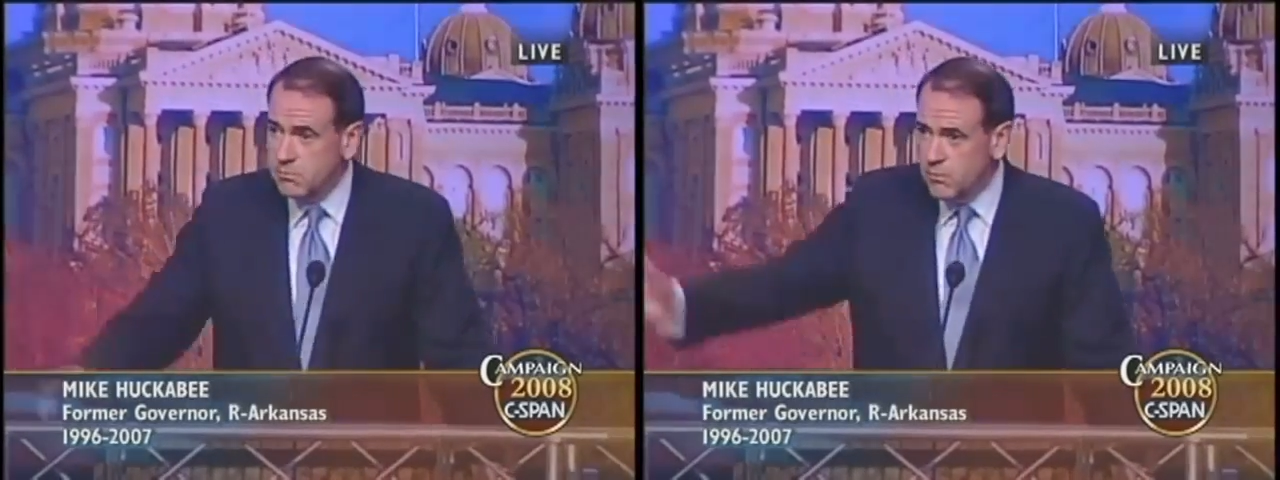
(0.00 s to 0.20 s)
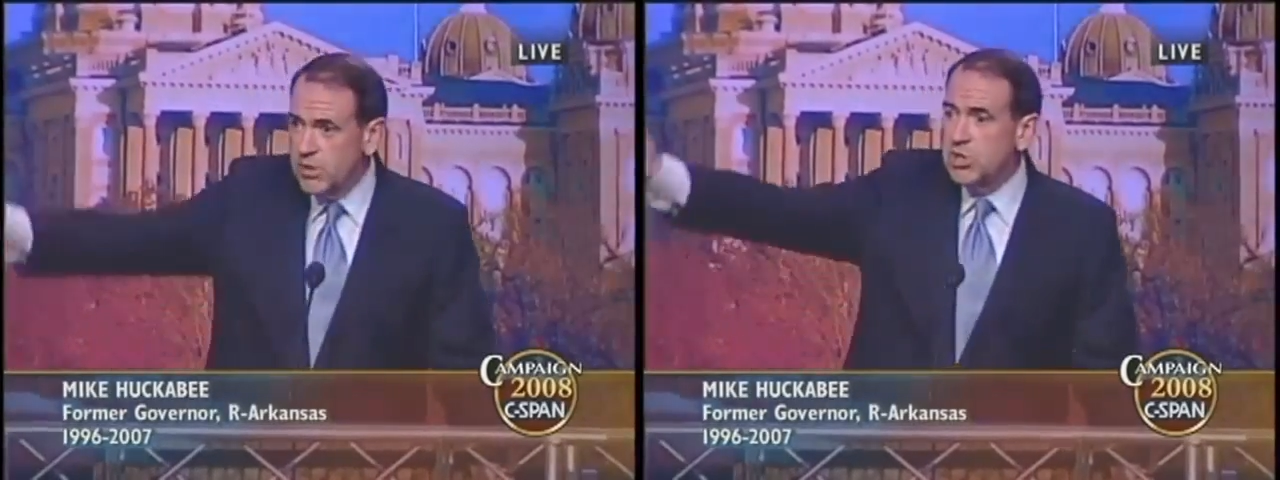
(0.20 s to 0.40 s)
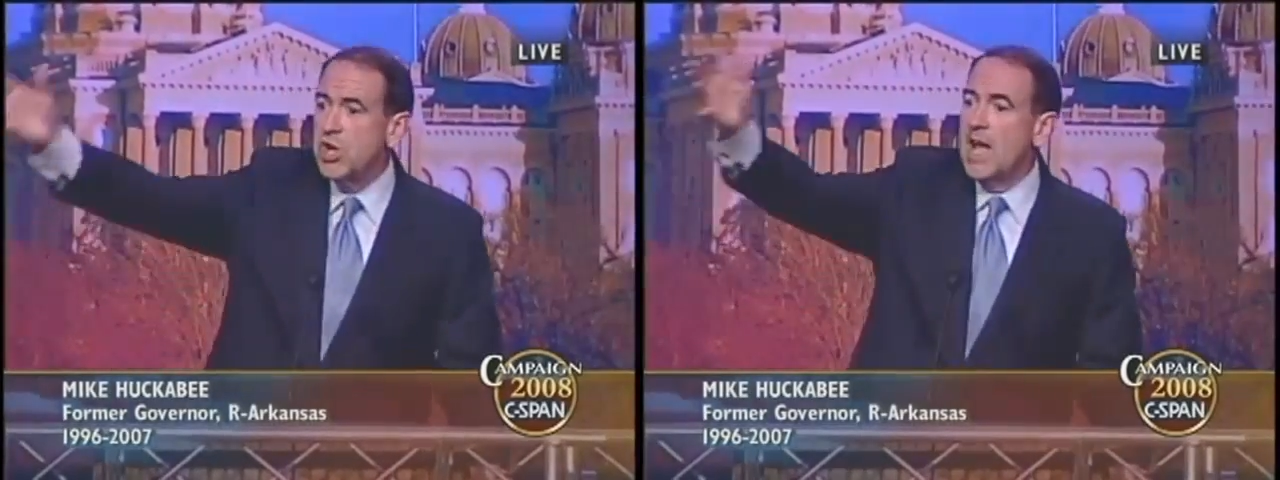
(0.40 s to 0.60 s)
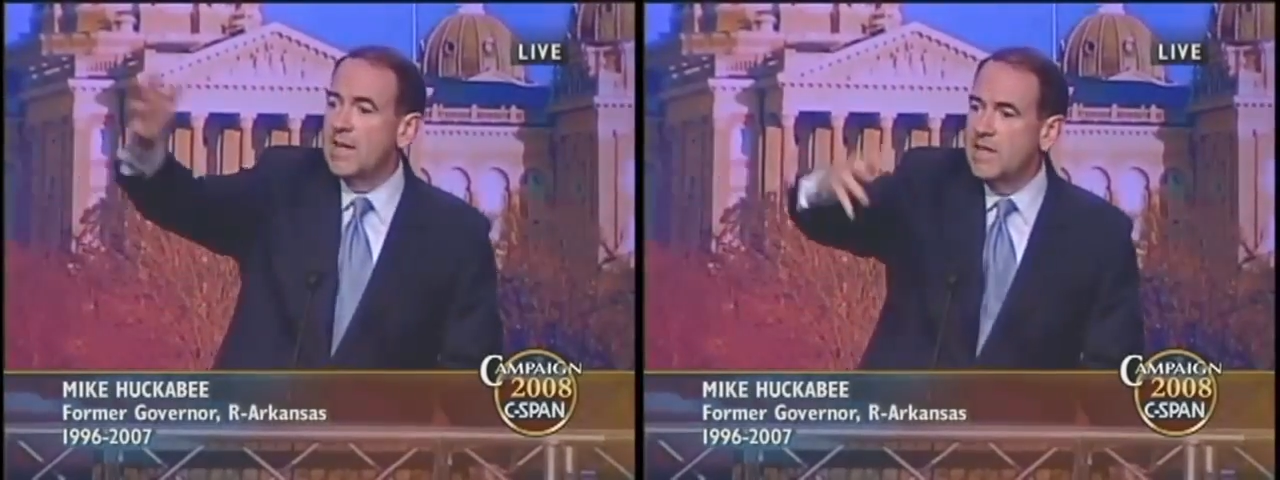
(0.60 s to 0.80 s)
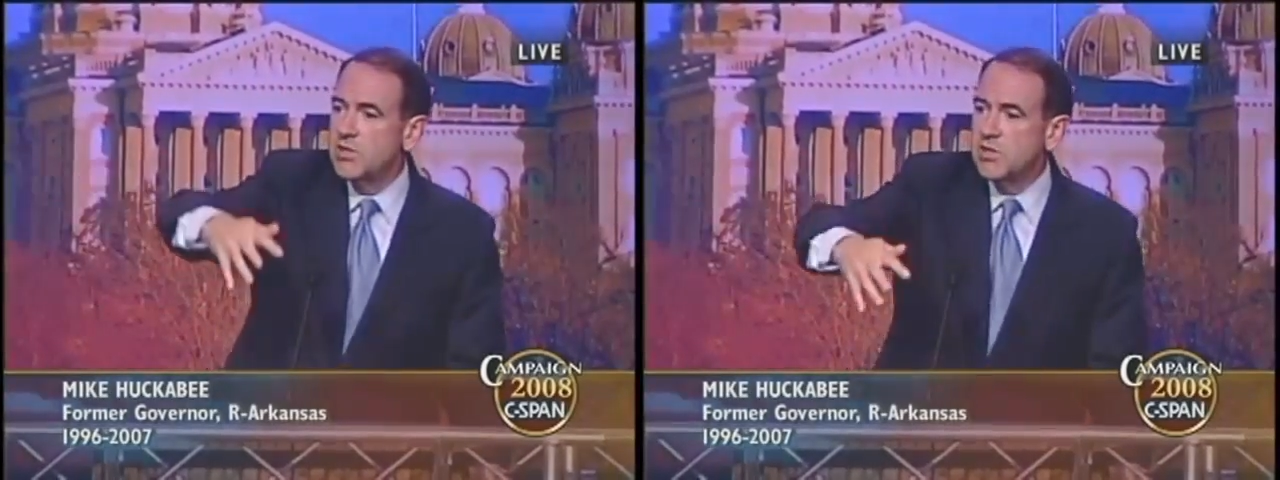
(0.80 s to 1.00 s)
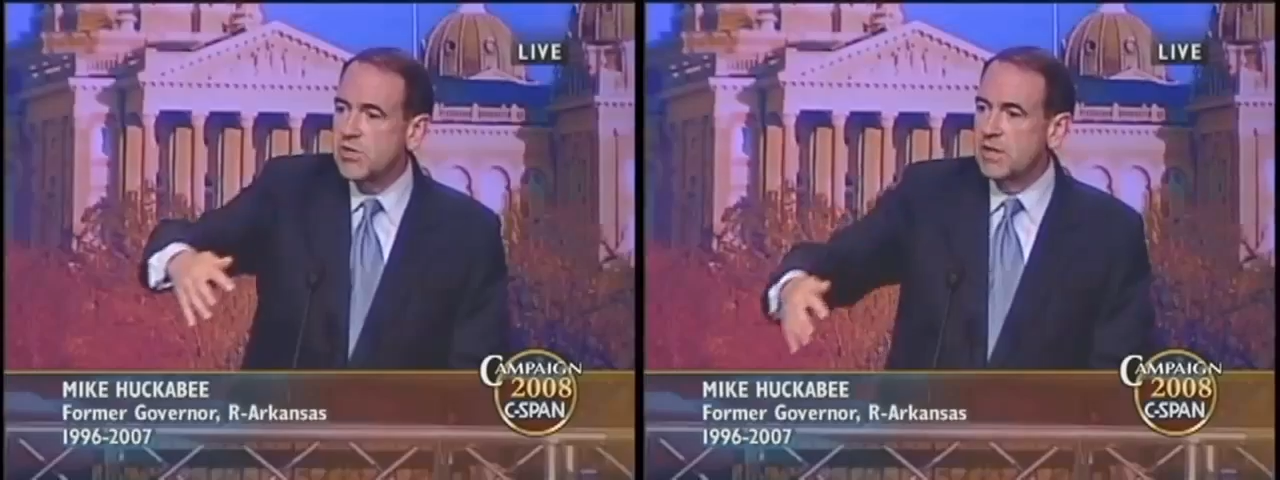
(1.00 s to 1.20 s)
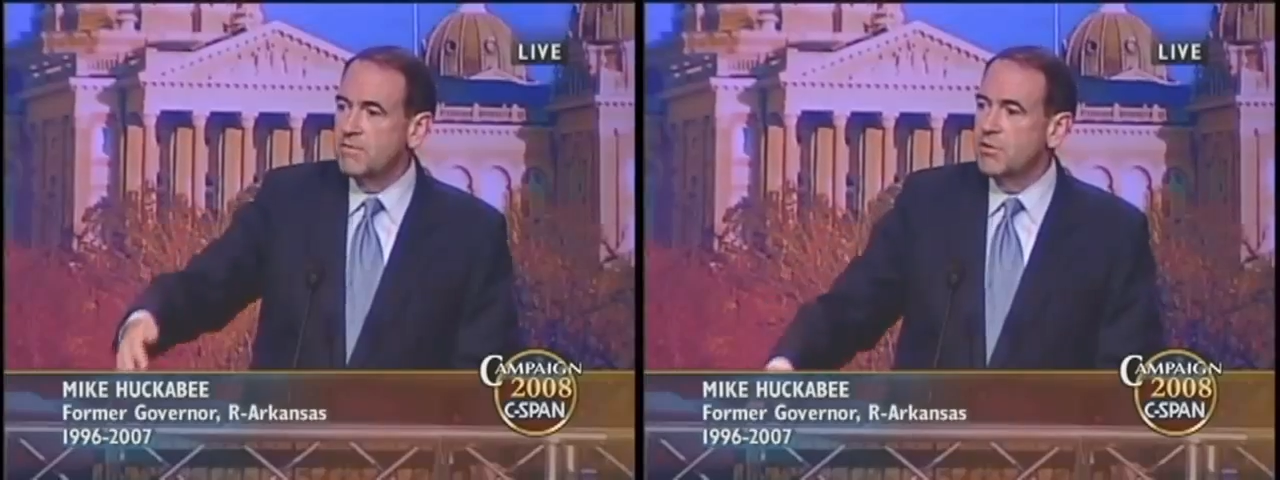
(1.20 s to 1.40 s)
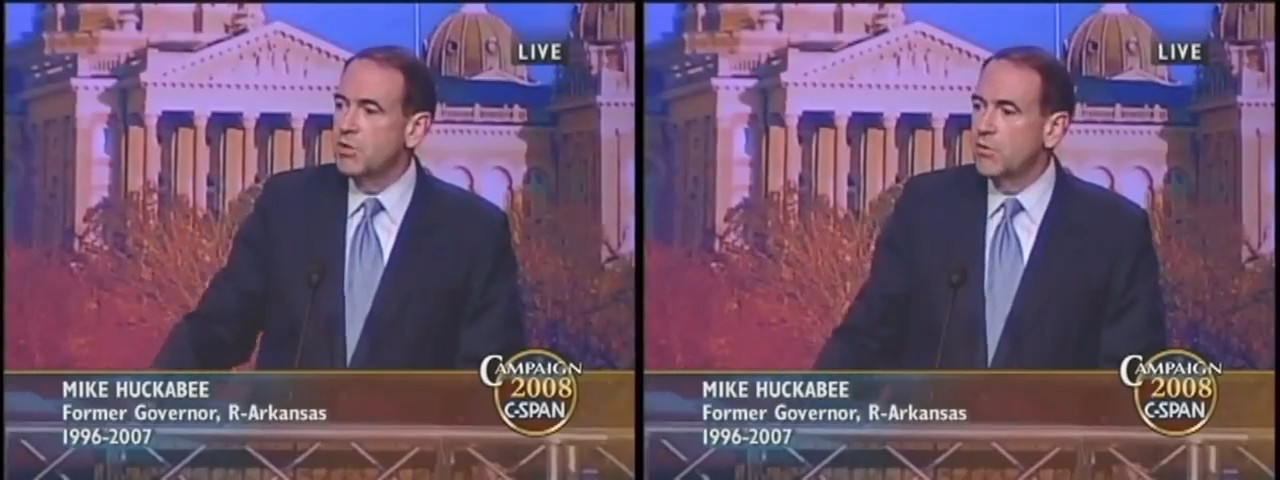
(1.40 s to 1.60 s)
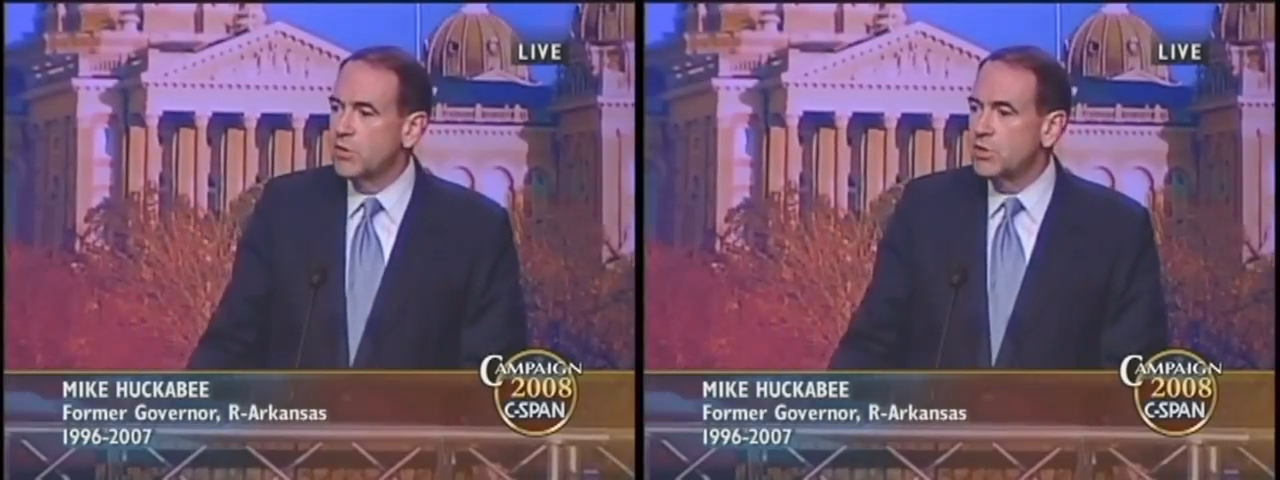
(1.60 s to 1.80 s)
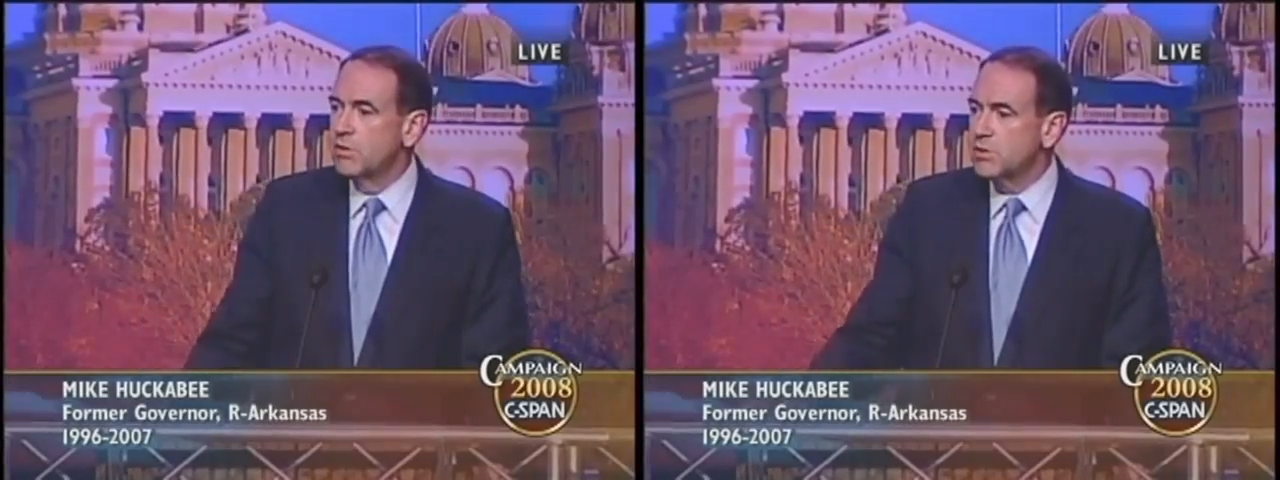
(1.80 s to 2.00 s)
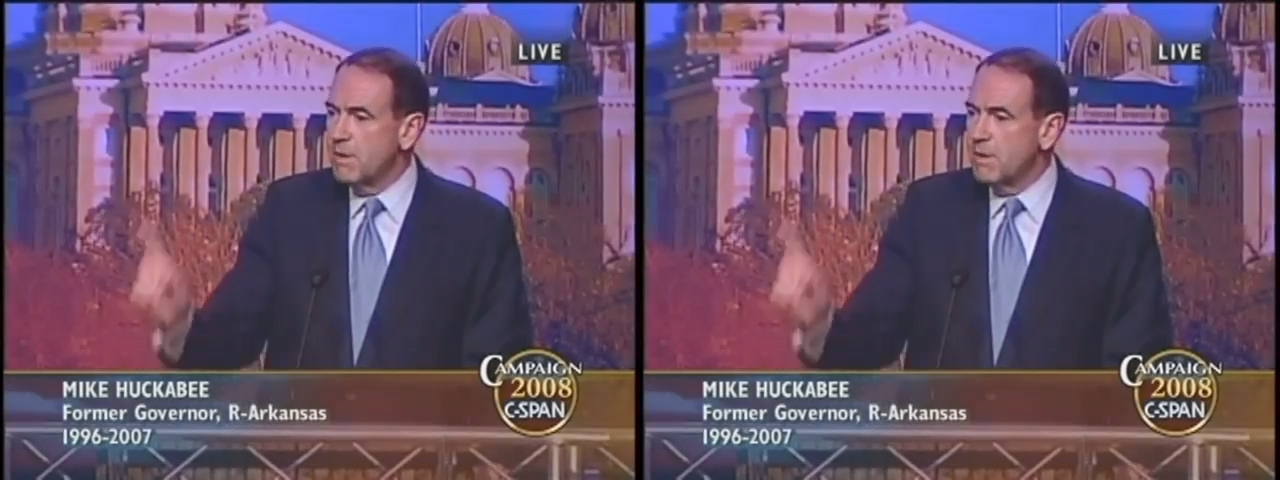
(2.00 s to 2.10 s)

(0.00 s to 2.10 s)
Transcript: for the Chinese to send food over to us.